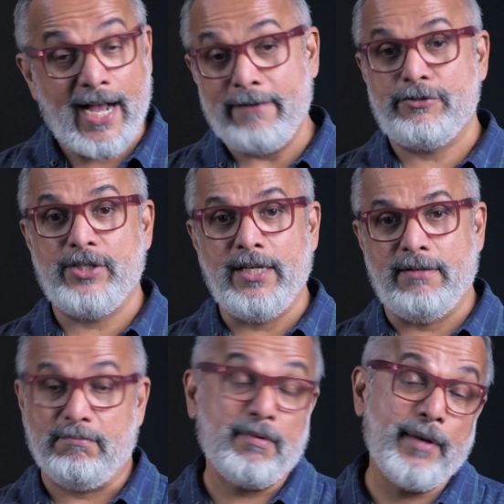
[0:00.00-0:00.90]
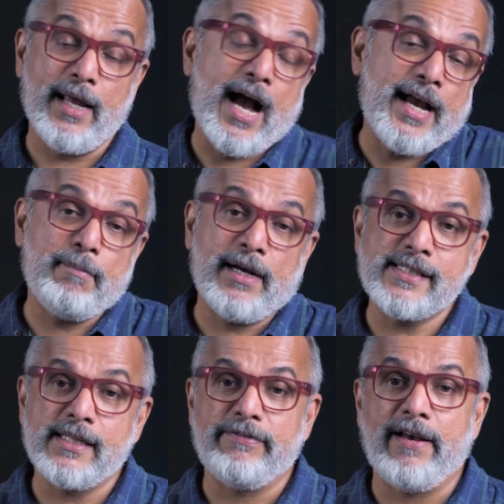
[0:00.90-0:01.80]
I've seen, I
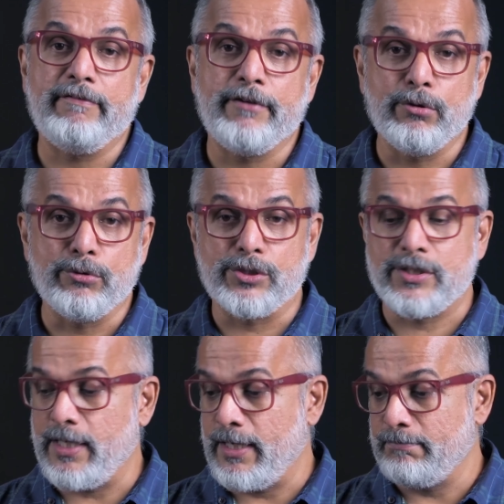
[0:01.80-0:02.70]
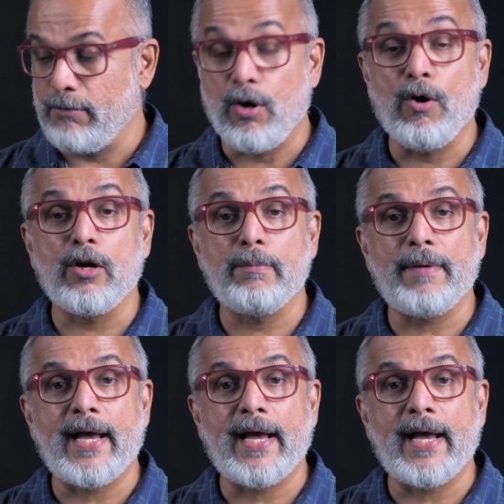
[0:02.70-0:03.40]
myself have used hot